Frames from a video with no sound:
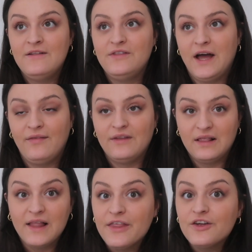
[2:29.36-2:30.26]
than the
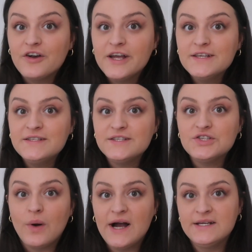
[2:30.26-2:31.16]
leather is.
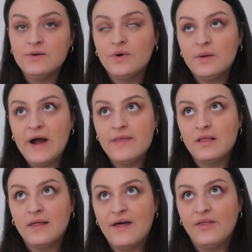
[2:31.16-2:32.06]
So I didn't want to buy the
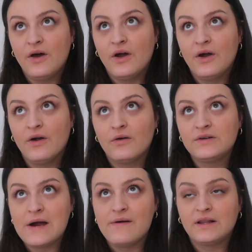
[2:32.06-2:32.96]
leather
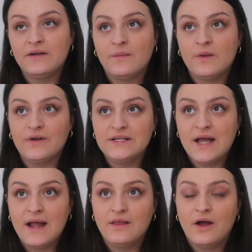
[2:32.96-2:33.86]
directly from the
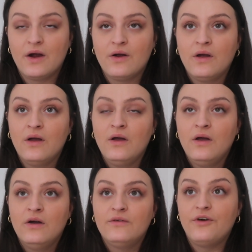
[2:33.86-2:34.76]
retailer
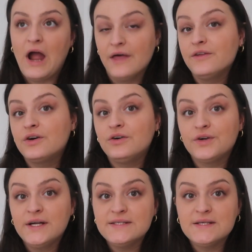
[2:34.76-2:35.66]
for ethical
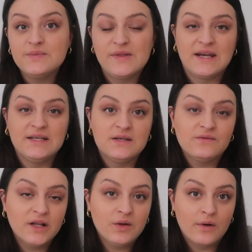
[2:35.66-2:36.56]
reasons, but then I didn't
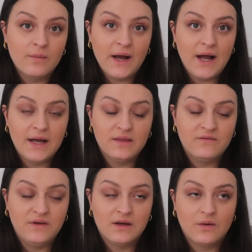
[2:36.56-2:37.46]
really want to buy the
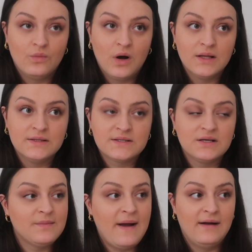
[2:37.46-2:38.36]
vegan ones
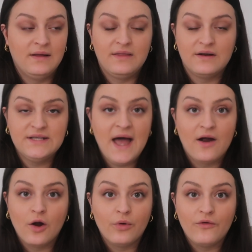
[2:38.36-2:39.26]
because apparently they're
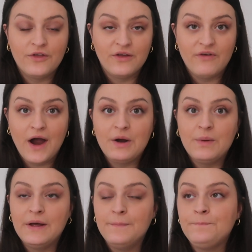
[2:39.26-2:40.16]
terrible for the
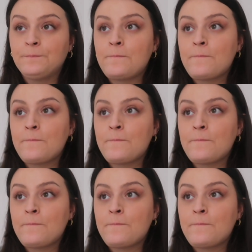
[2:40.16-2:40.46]
environment.